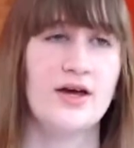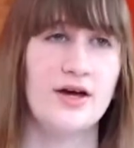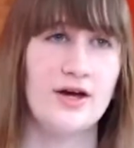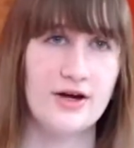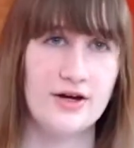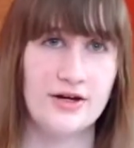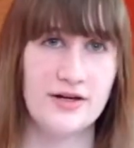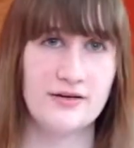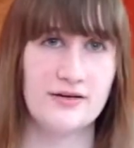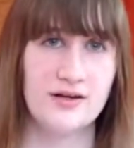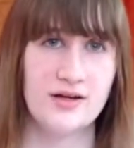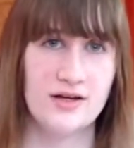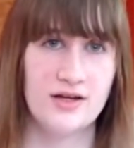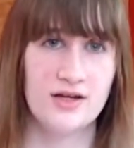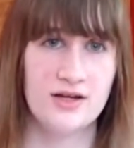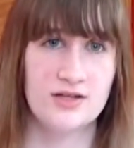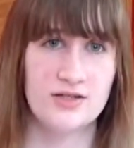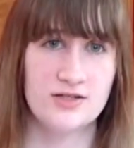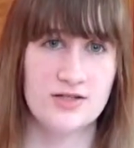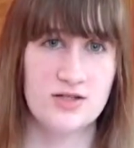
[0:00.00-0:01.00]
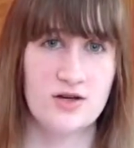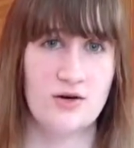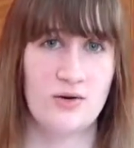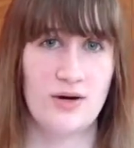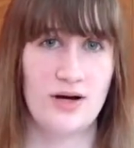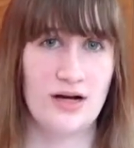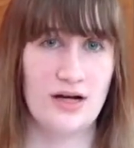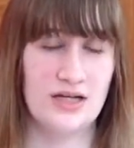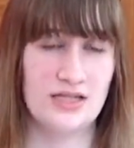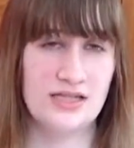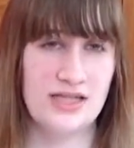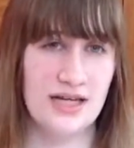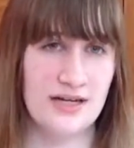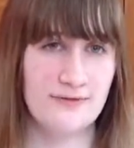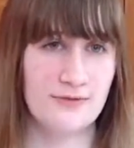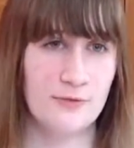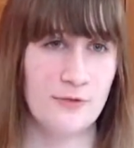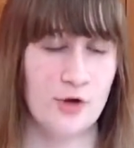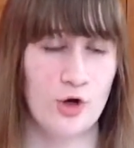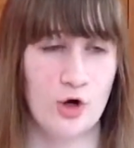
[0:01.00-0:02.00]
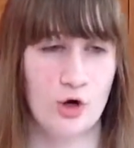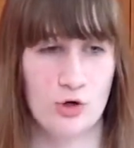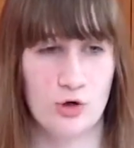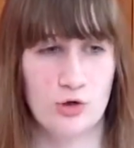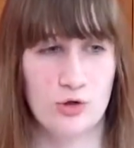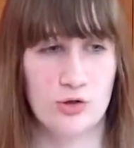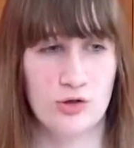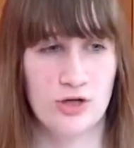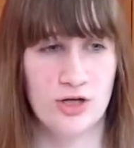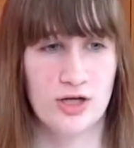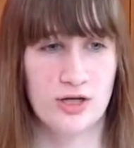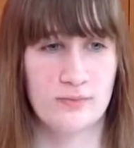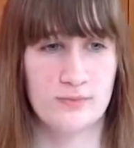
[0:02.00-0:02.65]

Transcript: Alright, so aside from the whole